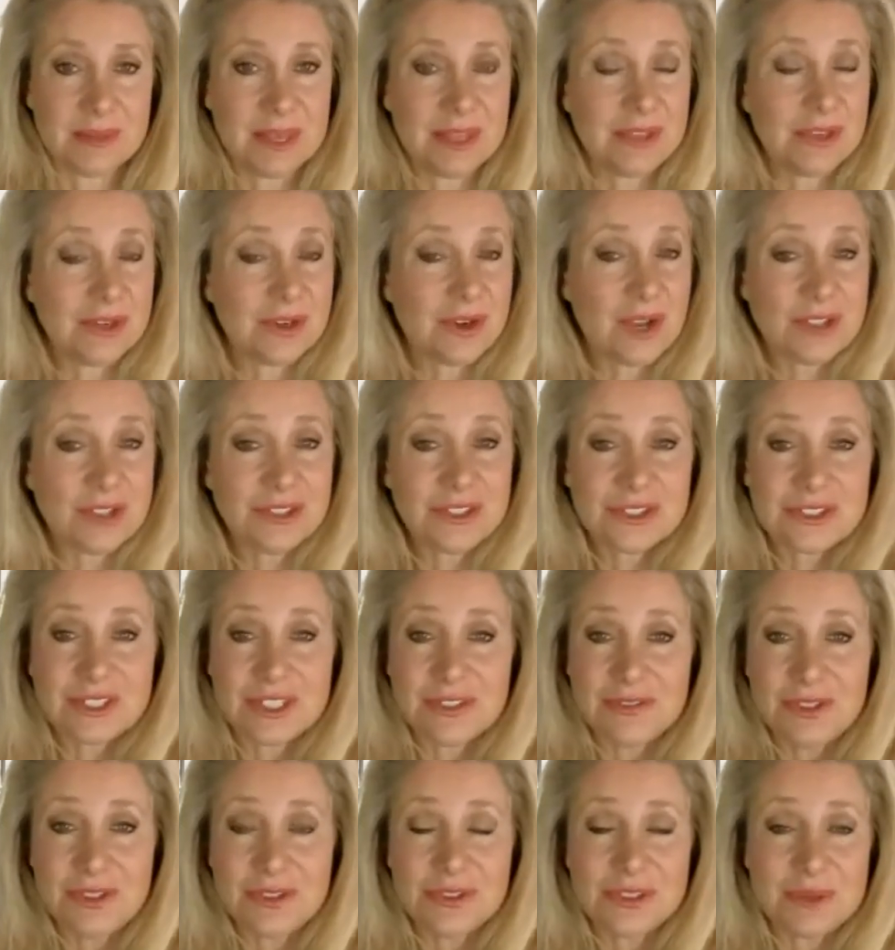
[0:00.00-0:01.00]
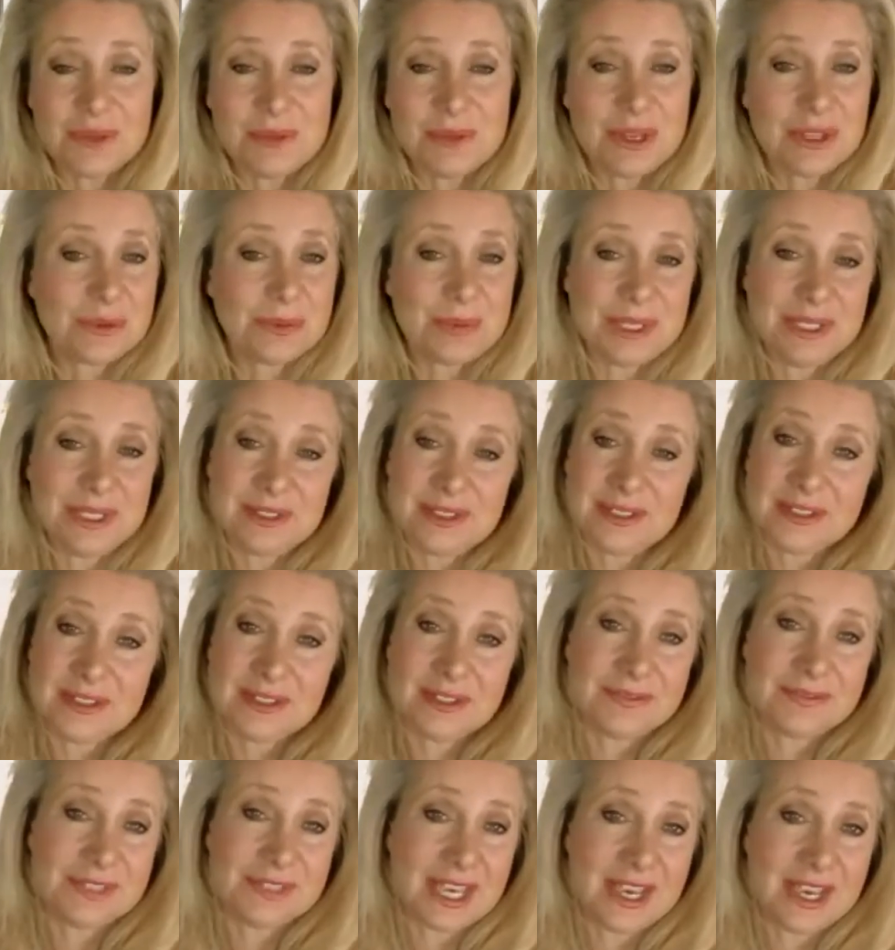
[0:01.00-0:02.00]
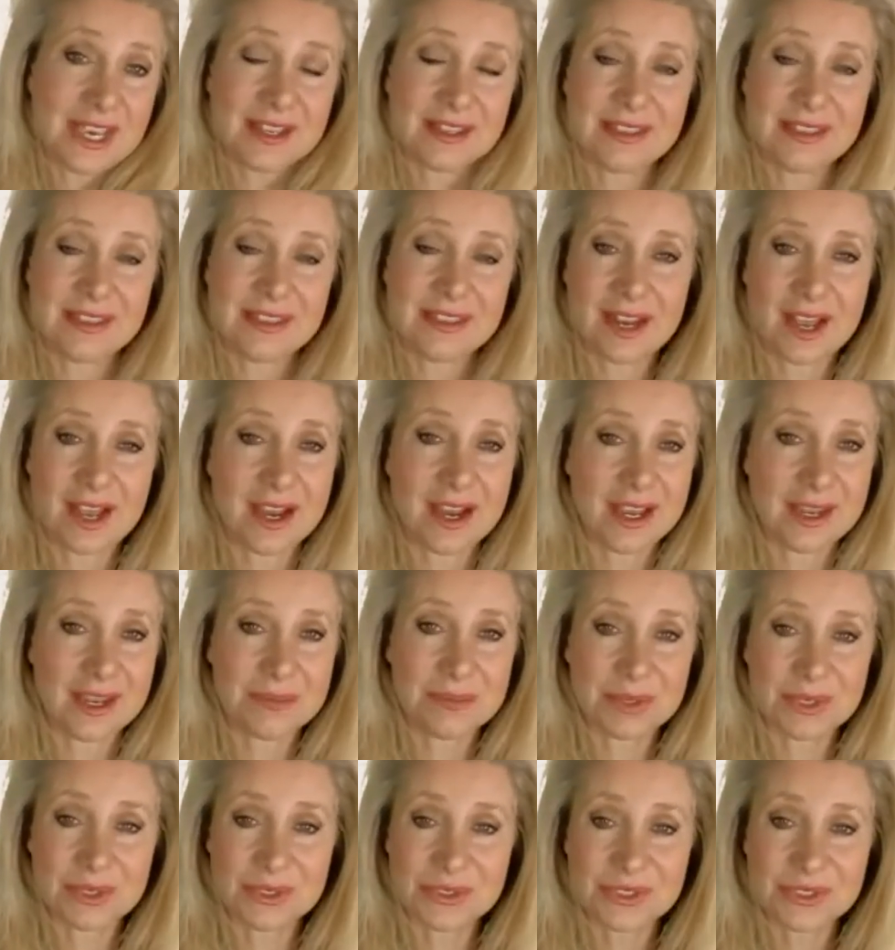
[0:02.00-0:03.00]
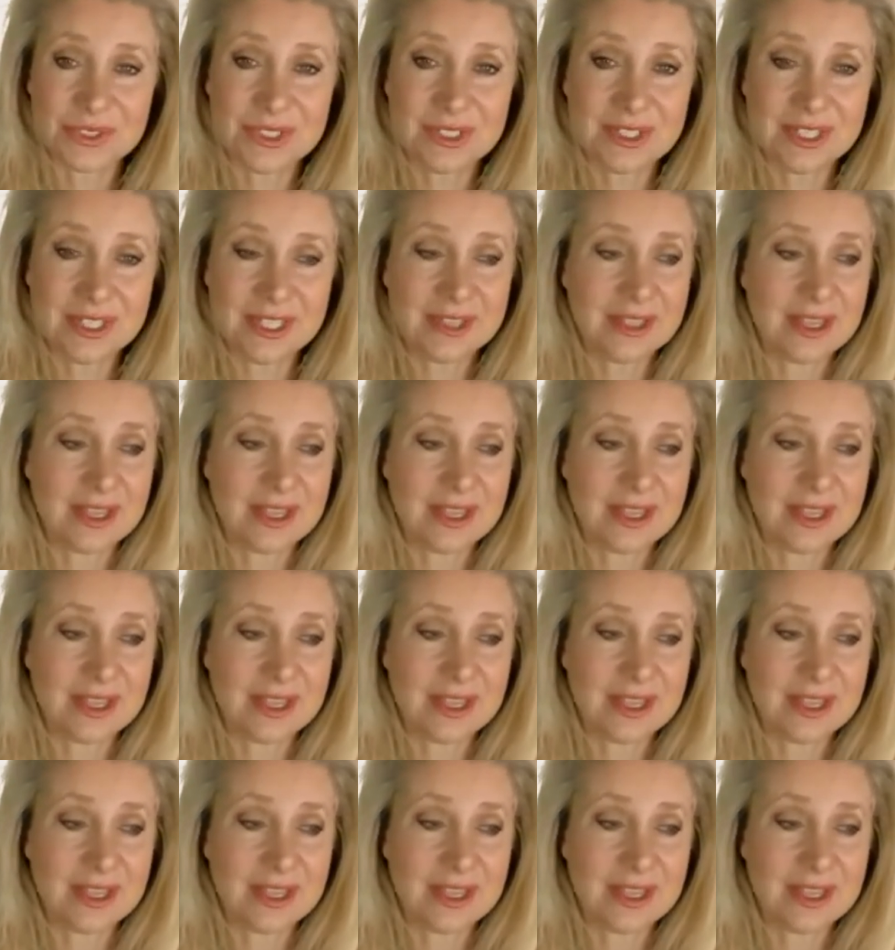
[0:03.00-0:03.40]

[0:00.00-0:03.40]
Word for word: other, I'll just give you some other pieces of tech that I personally